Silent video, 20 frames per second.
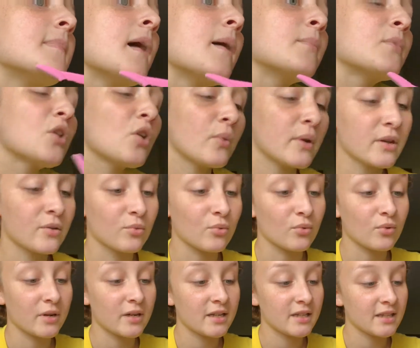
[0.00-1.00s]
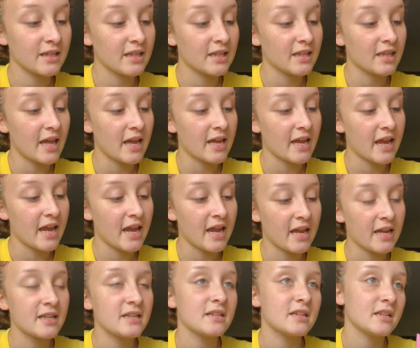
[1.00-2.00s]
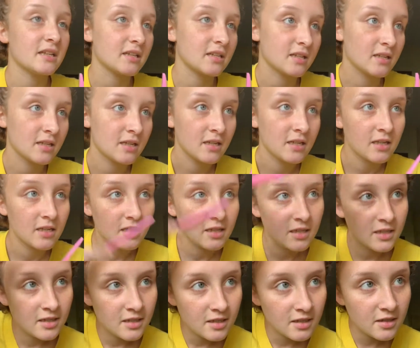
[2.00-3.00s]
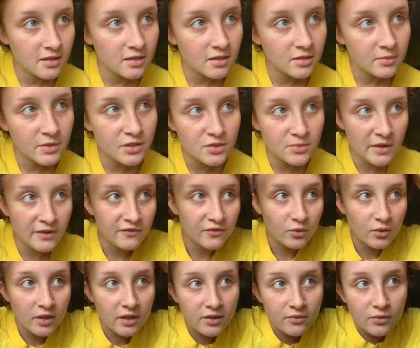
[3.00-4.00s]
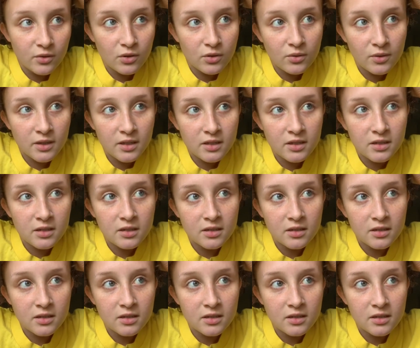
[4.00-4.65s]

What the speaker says: I'm going really light-handed. Let me do my forehead real quick.